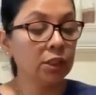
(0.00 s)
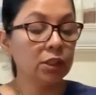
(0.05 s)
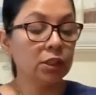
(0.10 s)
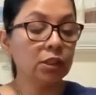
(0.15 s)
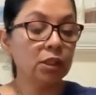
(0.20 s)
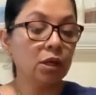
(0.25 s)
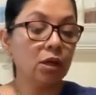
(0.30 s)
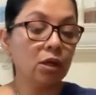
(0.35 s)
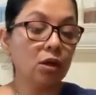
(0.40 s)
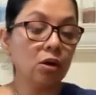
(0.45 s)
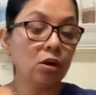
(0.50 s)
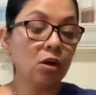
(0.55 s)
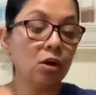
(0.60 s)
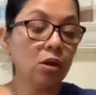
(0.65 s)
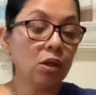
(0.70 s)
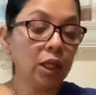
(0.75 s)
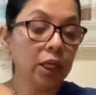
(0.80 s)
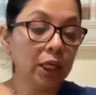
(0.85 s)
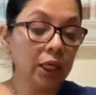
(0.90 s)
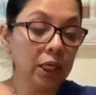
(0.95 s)
this
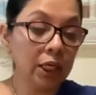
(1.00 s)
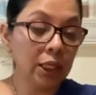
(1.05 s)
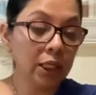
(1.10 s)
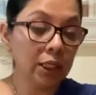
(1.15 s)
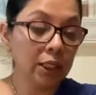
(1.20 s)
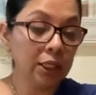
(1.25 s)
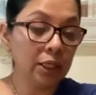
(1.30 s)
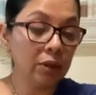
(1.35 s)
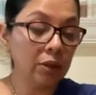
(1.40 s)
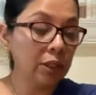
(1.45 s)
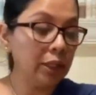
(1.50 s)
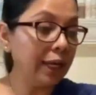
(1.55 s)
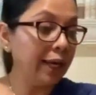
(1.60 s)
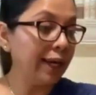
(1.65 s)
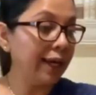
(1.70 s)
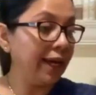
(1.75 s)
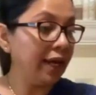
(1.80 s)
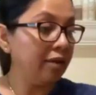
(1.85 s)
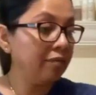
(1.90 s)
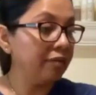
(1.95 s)
alcohol ink. Now
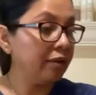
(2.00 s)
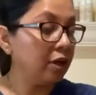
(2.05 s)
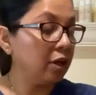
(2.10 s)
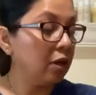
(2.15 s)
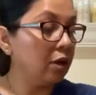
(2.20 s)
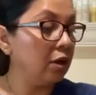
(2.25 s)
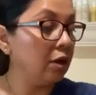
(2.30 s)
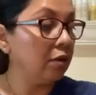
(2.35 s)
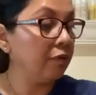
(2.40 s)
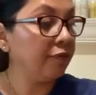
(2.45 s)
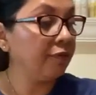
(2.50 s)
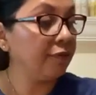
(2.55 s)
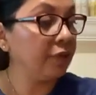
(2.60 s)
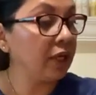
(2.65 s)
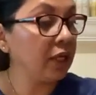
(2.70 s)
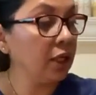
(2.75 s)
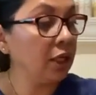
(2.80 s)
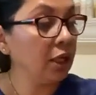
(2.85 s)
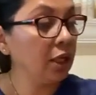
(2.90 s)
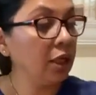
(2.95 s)
I have
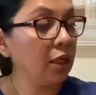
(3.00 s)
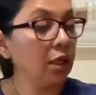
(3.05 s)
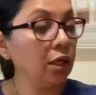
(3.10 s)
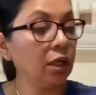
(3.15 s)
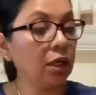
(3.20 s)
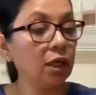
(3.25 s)
coffee